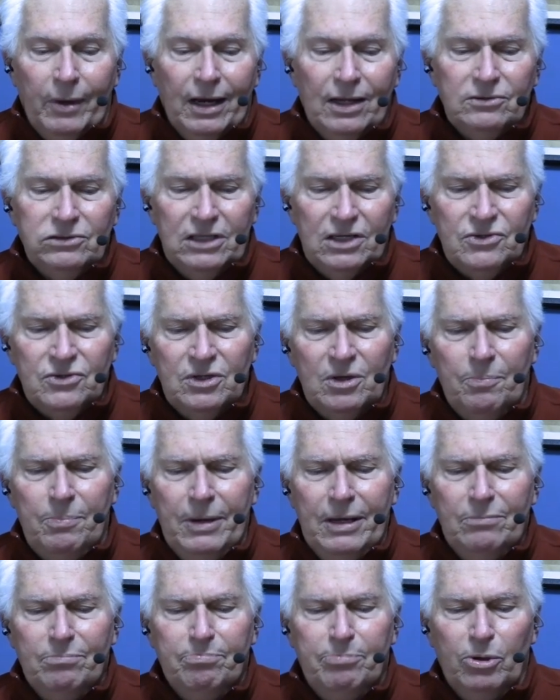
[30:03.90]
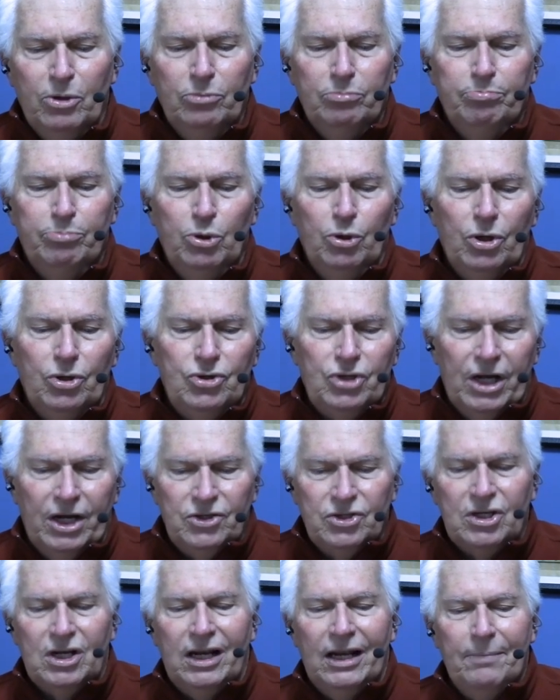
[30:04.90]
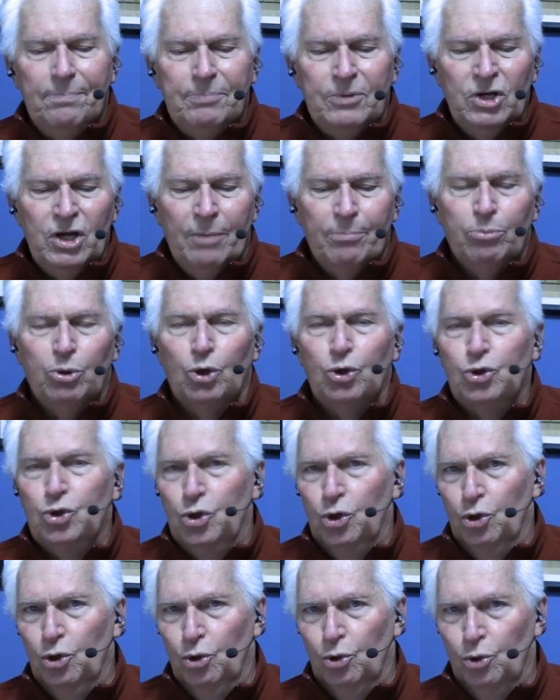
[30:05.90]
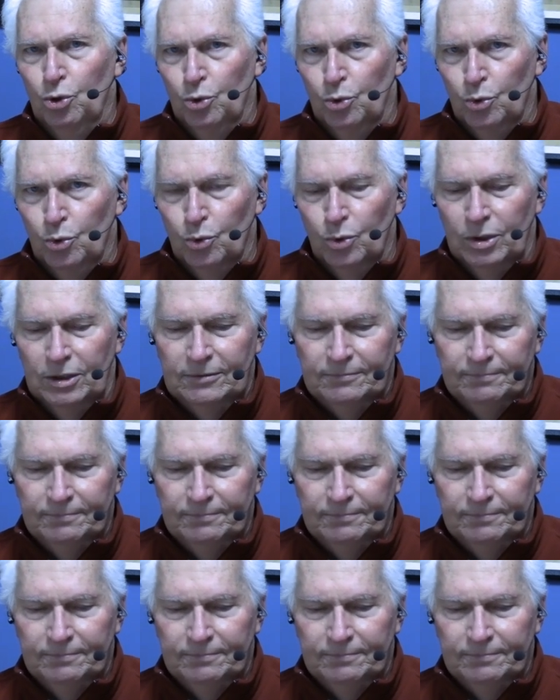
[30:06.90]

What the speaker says: let's listen to Pete Buttigieg, clip number two.